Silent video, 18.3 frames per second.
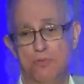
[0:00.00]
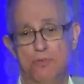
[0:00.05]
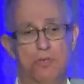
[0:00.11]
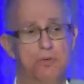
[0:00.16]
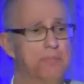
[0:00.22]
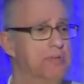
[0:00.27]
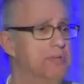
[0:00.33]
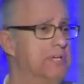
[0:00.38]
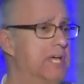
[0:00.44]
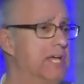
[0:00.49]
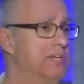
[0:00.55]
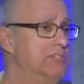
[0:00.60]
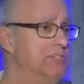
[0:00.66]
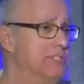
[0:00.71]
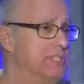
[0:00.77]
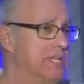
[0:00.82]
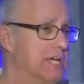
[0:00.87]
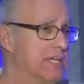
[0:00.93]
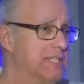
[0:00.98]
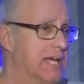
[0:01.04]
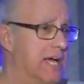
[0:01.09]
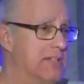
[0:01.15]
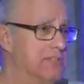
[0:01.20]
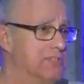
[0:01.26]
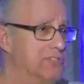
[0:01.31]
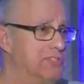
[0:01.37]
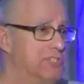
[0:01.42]
new communication
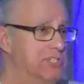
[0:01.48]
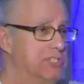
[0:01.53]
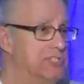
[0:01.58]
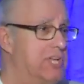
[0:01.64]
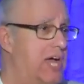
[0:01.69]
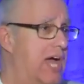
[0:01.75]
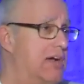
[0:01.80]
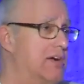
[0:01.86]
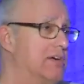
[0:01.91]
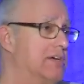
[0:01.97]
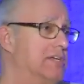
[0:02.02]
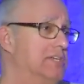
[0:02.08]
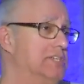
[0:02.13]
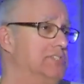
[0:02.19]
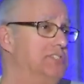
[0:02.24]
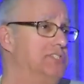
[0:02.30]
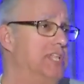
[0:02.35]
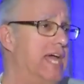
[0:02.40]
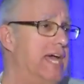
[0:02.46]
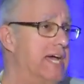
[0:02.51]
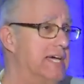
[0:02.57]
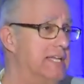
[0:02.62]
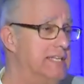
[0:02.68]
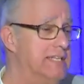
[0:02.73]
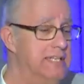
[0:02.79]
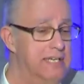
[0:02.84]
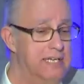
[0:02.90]
technologies, hierarchy's
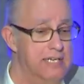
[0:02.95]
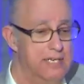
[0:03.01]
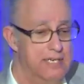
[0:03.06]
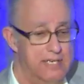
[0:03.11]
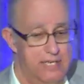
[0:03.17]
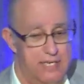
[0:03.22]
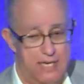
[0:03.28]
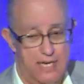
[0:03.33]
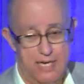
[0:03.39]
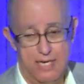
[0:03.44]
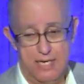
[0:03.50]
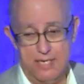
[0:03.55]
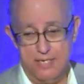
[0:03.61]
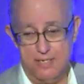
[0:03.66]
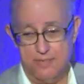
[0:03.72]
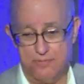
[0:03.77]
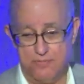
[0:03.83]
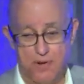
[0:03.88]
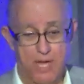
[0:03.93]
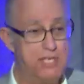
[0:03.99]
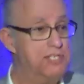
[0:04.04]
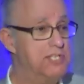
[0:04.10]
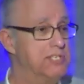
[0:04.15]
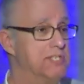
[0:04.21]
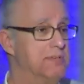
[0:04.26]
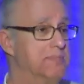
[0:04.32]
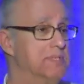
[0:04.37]
dead, uh,
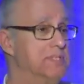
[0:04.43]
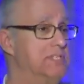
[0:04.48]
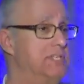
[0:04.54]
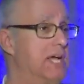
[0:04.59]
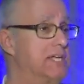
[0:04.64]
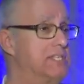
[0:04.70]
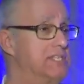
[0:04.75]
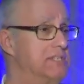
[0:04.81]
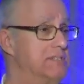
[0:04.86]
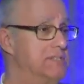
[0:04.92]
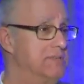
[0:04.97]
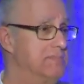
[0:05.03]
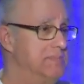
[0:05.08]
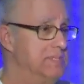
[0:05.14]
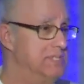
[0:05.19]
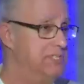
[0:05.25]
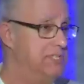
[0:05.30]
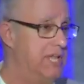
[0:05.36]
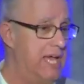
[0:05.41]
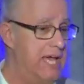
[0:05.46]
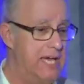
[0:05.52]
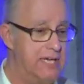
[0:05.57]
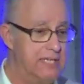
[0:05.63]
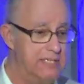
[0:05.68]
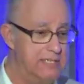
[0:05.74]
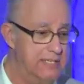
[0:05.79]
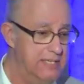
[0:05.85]
racism and sexism is
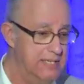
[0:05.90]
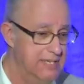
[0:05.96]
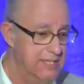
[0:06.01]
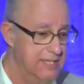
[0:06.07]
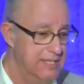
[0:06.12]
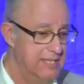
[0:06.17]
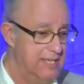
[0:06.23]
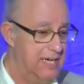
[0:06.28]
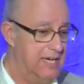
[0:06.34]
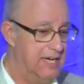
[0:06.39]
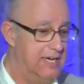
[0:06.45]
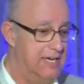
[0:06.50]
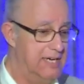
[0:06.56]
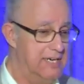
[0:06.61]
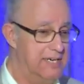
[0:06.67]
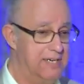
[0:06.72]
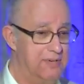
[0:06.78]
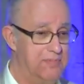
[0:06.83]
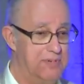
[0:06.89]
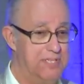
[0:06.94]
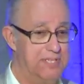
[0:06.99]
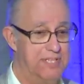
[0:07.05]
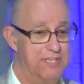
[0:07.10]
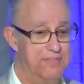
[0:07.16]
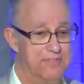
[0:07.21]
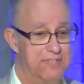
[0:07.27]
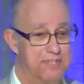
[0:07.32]
dead. Uh, we
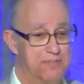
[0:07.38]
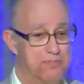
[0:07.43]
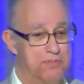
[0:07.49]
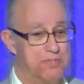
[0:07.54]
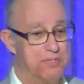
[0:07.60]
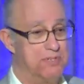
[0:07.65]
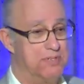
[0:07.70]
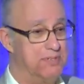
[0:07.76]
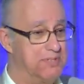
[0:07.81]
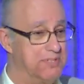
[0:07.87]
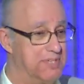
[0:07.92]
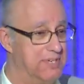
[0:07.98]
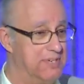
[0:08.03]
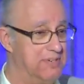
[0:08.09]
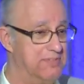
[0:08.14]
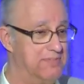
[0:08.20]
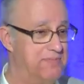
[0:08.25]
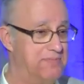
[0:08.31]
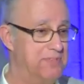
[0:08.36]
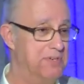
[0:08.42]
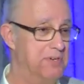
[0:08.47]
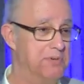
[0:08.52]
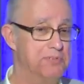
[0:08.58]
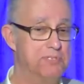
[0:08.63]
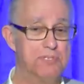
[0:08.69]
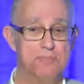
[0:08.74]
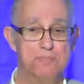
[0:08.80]
live in a world of, you
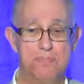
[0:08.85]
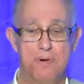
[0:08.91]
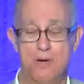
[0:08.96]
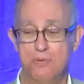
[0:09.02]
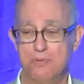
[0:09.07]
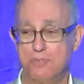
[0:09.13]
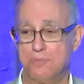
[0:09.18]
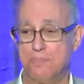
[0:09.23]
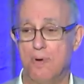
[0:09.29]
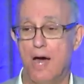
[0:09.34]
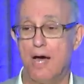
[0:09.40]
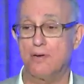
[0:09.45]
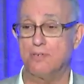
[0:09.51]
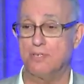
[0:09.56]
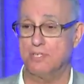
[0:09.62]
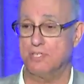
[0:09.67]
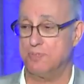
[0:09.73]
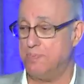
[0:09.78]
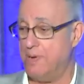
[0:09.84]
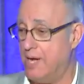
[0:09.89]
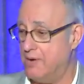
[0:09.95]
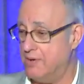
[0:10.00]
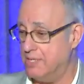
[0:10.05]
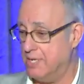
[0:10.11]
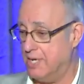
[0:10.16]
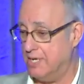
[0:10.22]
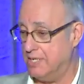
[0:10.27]
know, some postmodernist
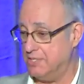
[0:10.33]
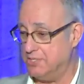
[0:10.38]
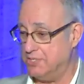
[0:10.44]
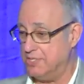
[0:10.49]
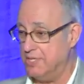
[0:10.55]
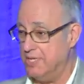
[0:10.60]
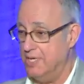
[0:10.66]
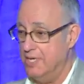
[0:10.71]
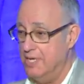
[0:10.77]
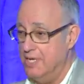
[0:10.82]
paradise.